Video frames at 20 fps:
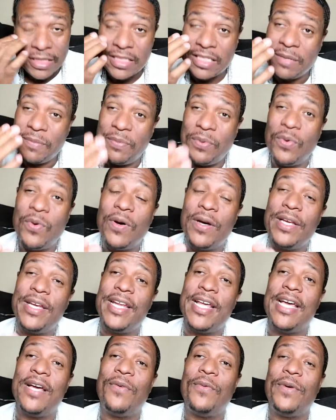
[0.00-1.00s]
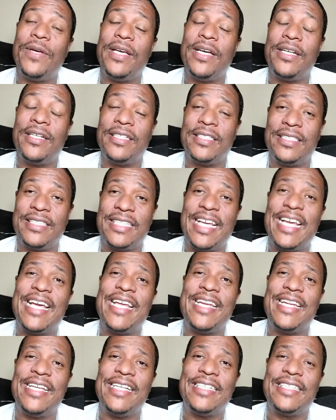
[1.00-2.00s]
important that we understand
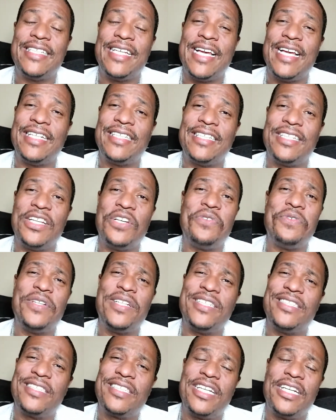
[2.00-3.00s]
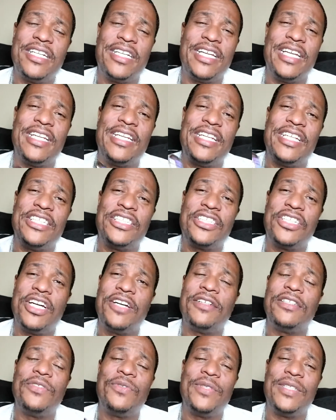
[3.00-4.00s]
these things and don't get
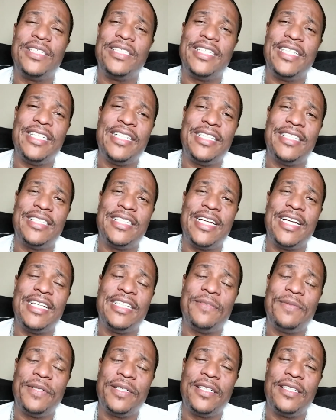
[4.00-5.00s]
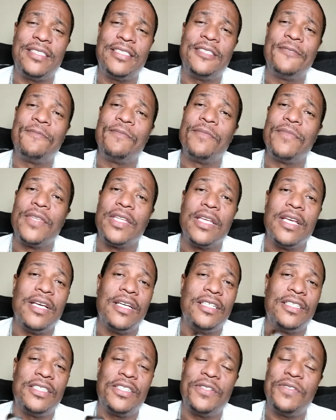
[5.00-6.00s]
discouraged when you see these things, because
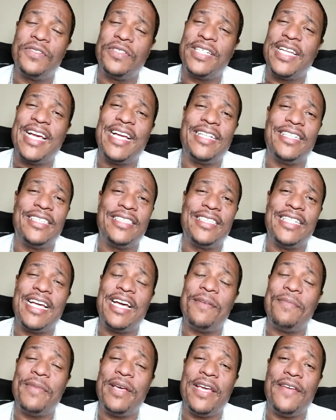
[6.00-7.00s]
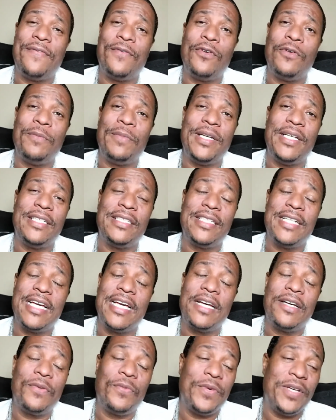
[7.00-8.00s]
certain things just not made for obese.
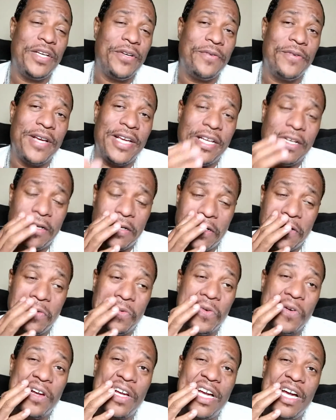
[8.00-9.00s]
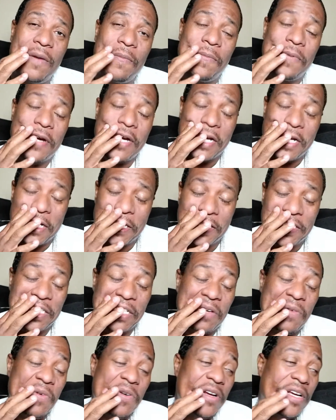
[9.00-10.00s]
Now we create workout products
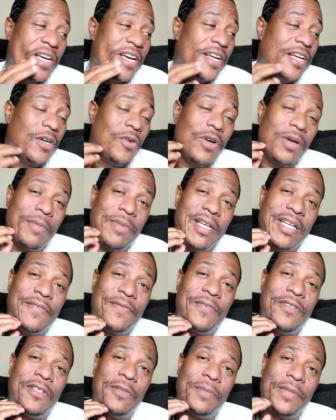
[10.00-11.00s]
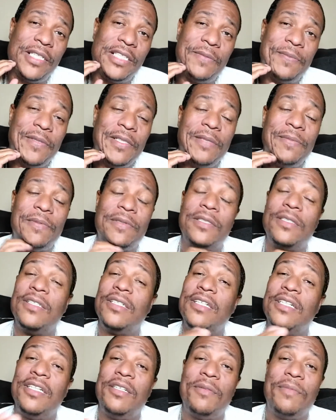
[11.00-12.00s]
and workout equipment for obese people.
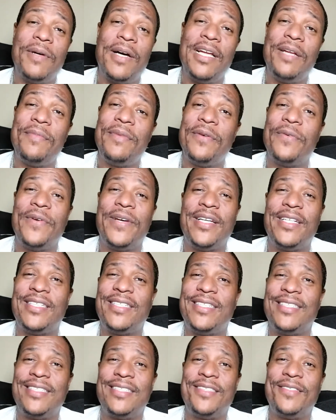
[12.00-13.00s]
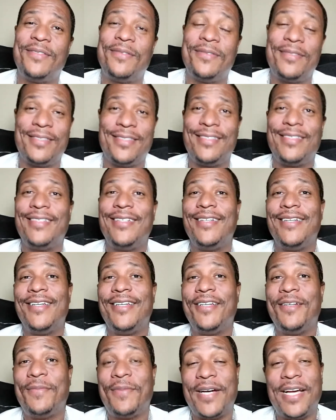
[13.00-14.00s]
Probably be rich.
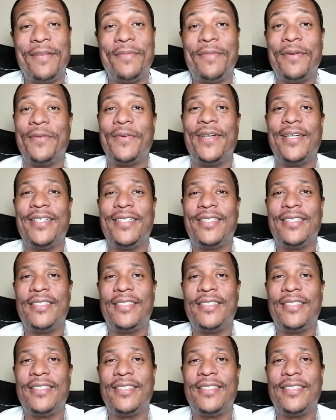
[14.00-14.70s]
Probably be rich.